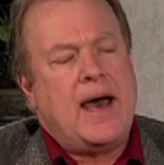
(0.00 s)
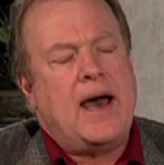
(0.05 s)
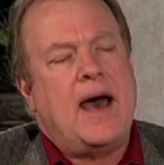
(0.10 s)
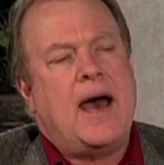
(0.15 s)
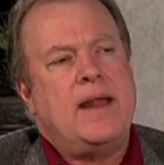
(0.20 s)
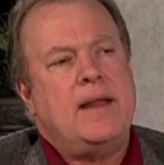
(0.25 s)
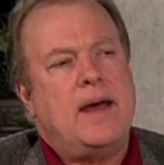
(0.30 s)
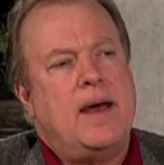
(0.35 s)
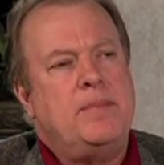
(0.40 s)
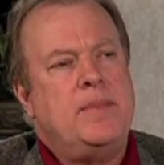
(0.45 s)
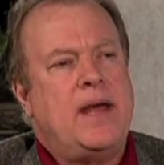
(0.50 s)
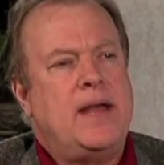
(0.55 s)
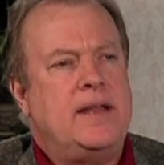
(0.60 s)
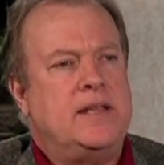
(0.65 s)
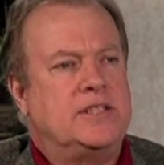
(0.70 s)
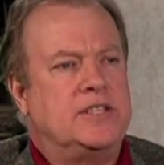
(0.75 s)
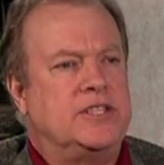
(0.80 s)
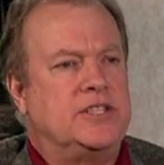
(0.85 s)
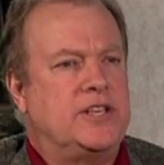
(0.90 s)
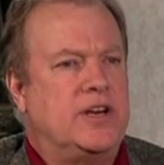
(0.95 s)
I'm not
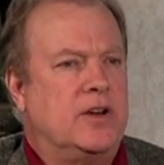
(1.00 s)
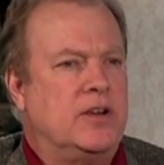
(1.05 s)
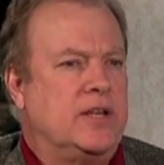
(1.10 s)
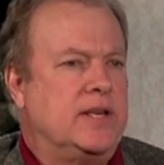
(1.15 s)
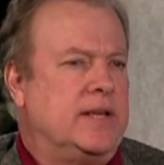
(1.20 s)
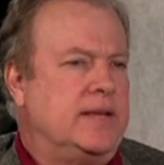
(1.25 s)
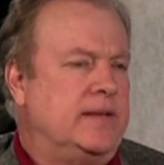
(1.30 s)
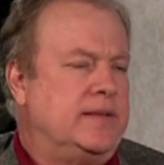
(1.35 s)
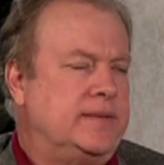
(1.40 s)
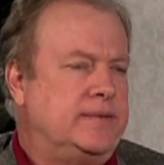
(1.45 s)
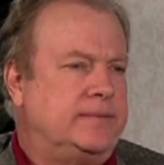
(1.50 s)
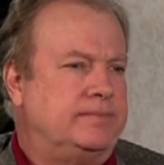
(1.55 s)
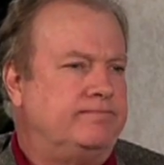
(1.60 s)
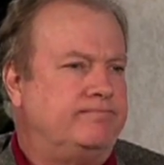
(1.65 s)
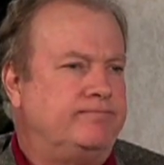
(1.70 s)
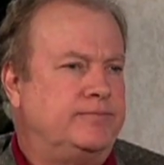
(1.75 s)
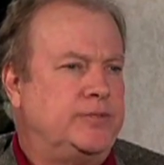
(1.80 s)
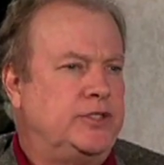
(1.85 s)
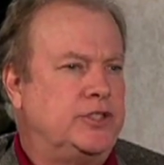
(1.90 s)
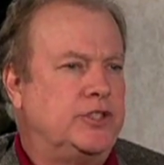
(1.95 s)
necessarily
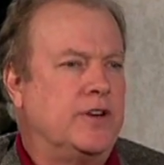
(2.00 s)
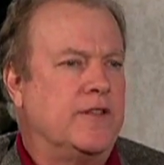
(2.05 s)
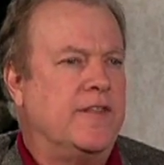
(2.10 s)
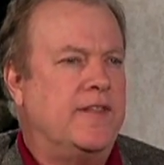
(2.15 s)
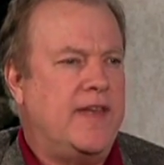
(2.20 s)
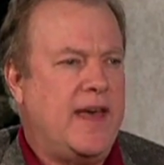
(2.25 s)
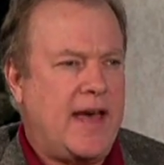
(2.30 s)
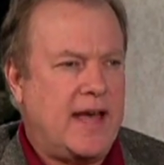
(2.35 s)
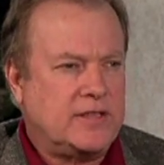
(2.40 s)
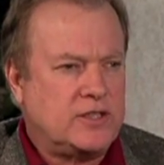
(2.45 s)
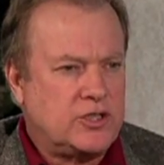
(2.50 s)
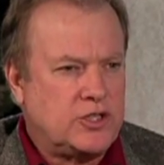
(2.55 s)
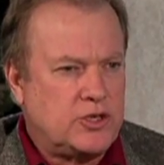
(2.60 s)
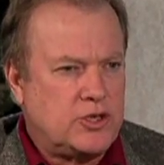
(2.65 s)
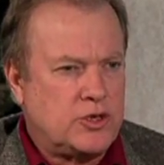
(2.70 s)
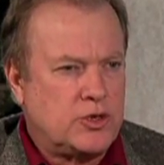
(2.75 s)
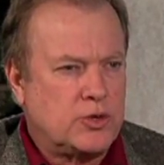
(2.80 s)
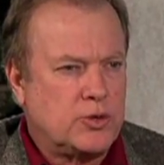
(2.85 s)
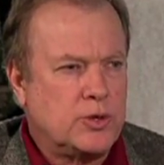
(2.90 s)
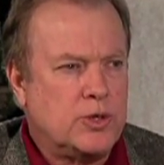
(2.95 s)
sure that's
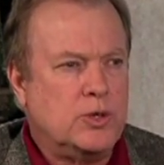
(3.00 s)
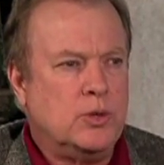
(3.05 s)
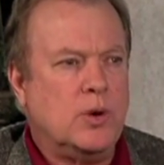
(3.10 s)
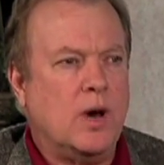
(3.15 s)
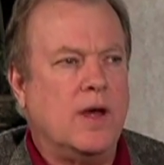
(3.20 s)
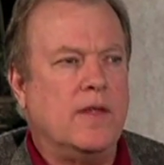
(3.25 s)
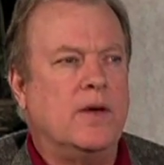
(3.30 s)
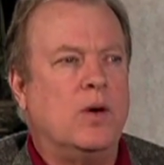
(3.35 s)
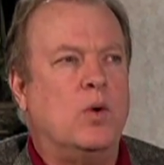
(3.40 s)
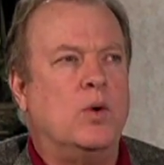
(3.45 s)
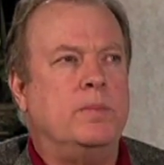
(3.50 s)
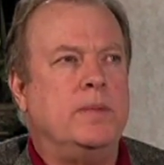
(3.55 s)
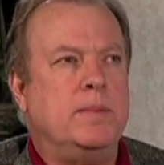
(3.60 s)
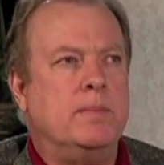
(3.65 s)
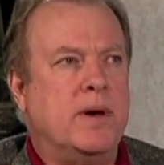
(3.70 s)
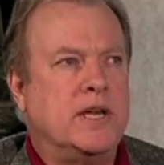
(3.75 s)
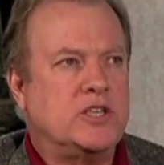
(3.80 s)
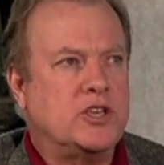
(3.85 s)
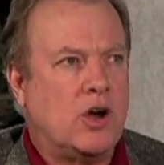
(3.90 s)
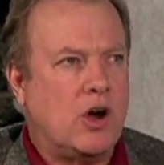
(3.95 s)
true, although it would be
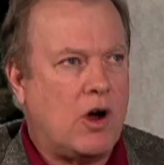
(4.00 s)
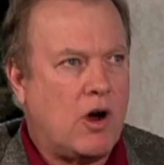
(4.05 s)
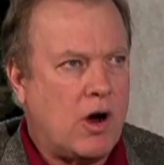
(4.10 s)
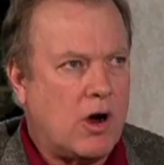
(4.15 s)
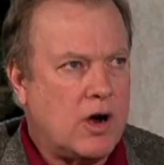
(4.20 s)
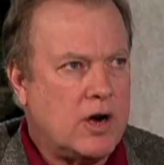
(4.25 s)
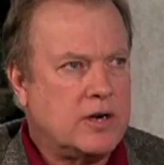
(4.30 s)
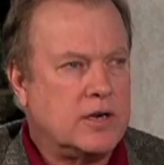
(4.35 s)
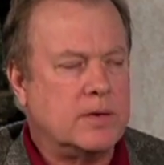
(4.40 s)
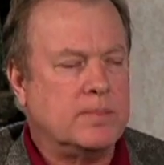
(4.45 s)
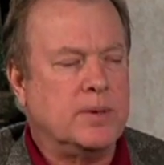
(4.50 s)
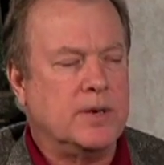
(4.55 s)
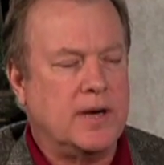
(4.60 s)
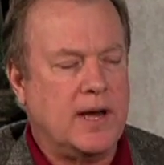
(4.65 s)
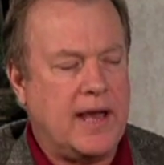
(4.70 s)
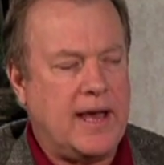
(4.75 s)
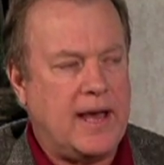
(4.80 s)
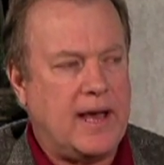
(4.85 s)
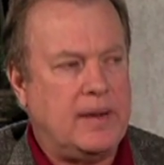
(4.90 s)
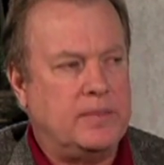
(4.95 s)
much harder
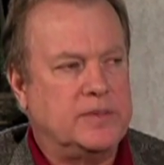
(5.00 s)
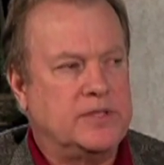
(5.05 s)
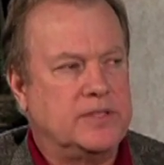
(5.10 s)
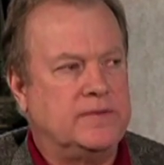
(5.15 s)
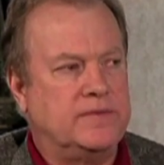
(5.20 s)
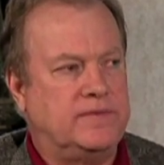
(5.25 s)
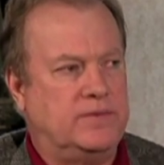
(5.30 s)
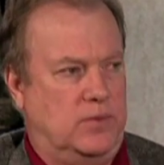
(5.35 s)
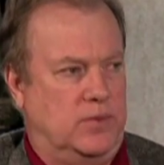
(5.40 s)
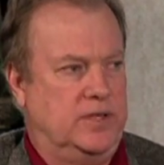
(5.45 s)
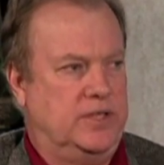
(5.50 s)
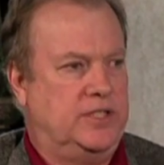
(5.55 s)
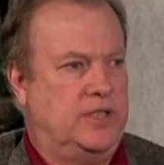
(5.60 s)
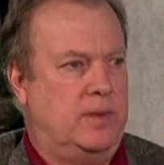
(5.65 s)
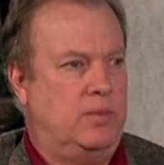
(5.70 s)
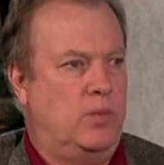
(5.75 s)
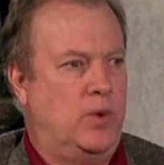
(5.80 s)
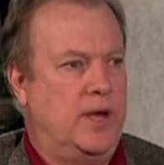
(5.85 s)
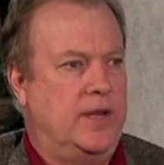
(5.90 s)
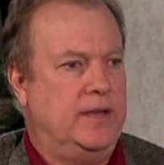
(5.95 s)
perhaps for
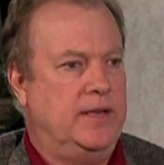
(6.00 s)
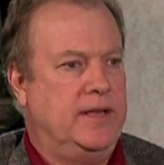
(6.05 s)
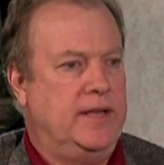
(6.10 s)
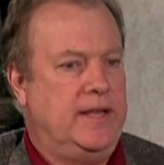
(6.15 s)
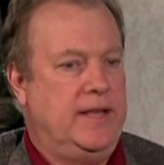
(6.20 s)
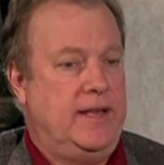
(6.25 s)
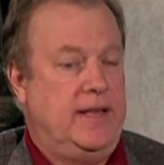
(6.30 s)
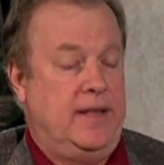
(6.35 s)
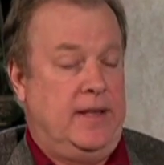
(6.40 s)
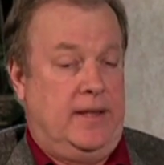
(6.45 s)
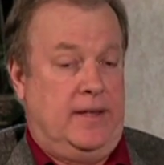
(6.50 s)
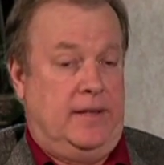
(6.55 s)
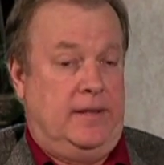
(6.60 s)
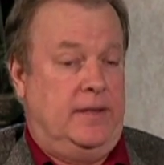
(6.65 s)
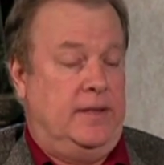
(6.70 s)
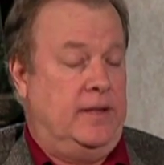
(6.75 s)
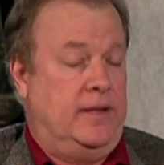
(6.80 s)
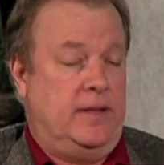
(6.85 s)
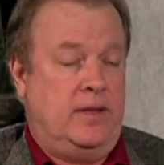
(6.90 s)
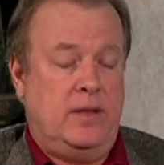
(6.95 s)
someone.
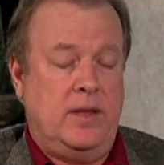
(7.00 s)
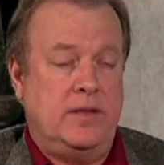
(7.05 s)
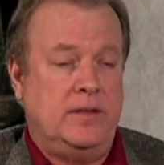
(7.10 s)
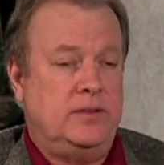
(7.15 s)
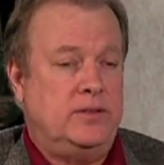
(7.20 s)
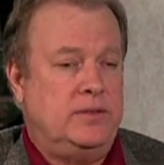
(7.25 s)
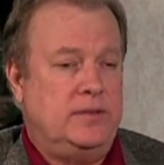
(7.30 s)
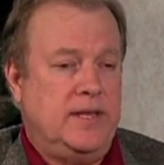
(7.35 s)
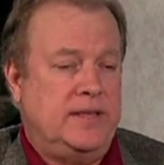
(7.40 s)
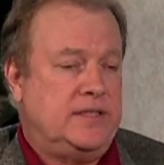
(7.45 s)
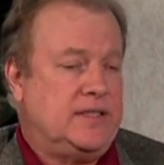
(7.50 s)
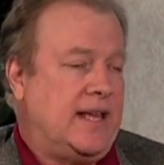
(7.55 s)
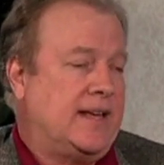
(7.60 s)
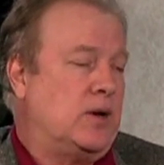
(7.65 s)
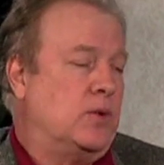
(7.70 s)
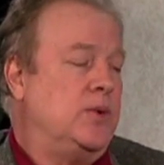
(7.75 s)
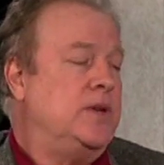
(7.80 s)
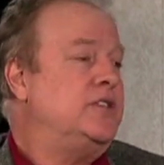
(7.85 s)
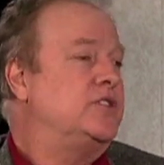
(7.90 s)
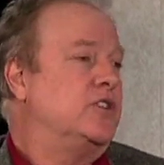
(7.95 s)
It's like
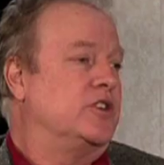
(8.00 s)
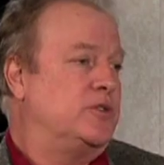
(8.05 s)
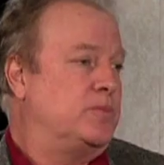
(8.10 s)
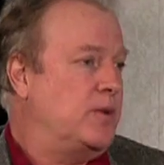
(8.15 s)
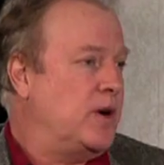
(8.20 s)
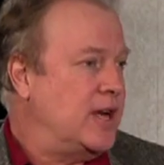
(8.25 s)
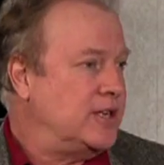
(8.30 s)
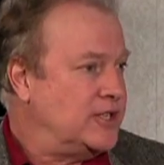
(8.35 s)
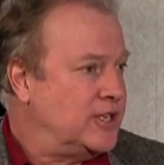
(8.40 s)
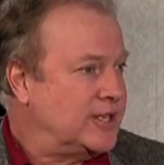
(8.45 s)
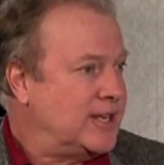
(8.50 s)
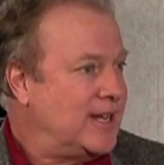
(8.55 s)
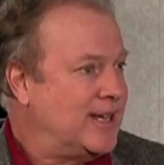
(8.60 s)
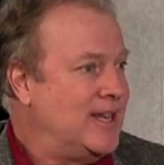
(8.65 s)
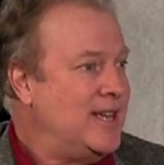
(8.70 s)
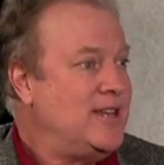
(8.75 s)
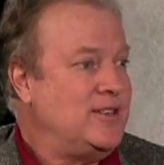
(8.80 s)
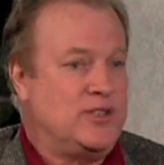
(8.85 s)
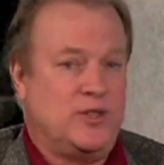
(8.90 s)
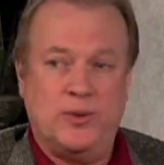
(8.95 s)
a research project, I
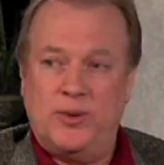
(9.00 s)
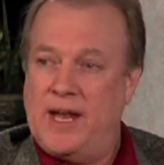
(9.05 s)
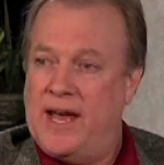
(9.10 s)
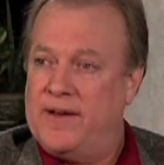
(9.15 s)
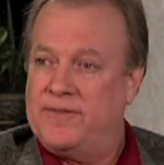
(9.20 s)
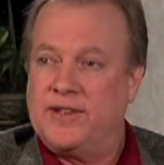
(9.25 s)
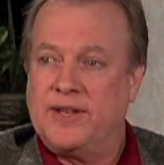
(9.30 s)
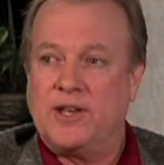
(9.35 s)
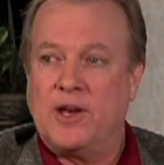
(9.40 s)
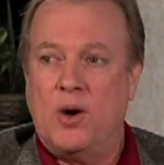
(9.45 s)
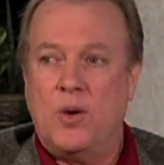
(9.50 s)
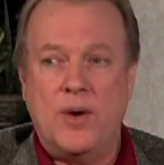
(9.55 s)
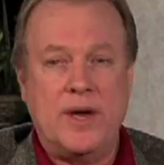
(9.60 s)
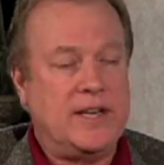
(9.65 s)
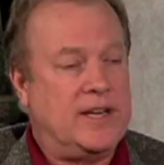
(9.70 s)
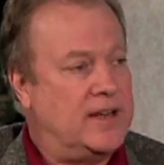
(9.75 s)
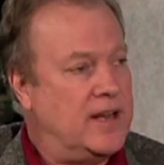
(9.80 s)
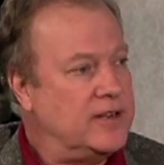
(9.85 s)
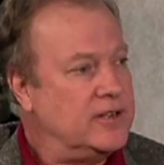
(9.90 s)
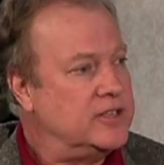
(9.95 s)
guess. You would have to go in
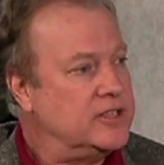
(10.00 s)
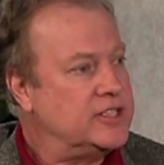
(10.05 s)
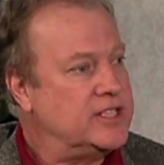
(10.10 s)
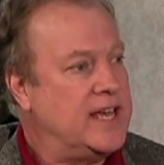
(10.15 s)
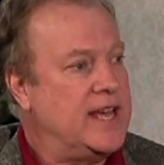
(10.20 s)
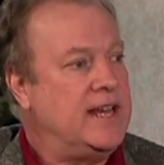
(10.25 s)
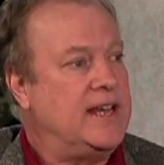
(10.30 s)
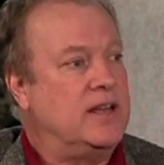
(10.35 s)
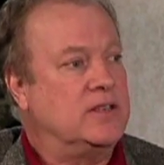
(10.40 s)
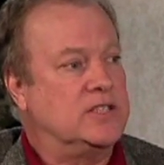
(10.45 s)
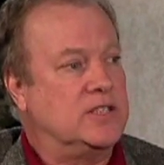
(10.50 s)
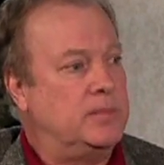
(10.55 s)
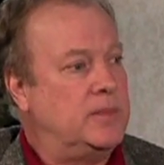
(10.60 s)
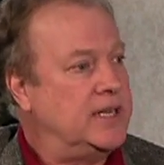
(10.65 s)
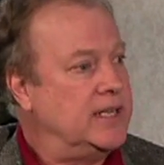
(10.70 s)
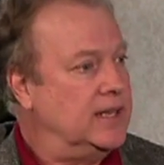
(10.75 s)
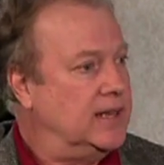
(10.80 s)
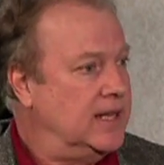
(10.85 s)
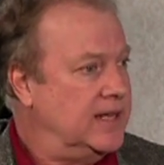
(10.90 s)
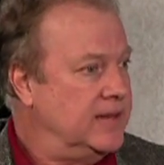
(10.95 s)
and understand how
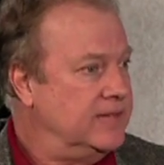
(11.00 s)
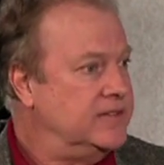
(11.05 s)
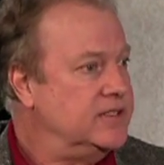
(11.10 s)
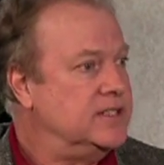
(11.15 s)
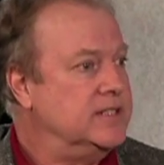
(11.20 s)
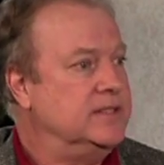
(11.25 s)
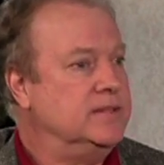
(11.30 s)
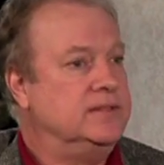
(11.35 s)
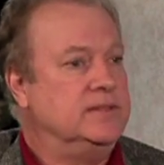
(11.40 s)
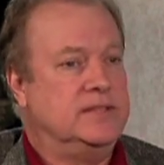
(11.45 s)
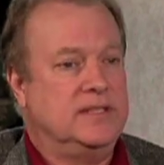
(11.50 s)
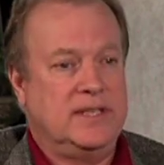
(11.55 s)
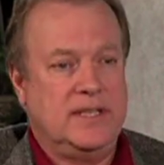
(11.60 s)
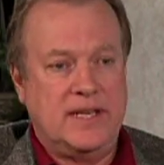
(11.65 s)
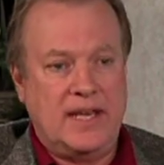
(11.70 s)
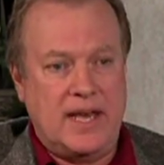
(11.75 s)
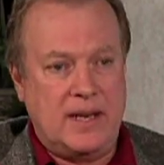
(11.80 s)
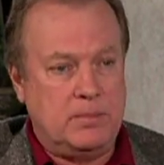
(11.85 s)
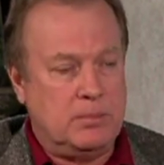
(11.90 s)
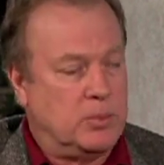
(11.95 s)
somebody lives and
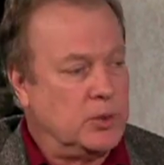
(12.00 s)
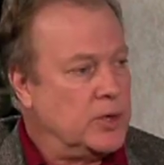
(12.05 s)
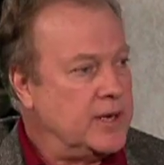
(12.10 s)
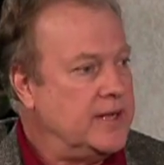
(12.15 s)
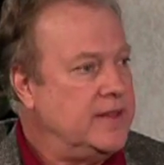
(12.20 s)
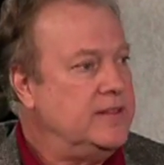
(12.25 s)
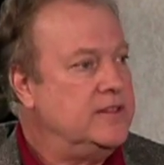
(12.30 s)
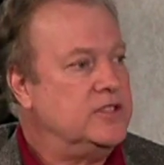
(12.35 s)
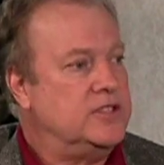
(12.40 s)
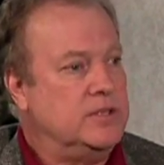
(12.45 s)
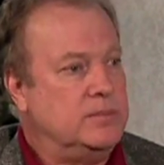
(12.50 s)
breathes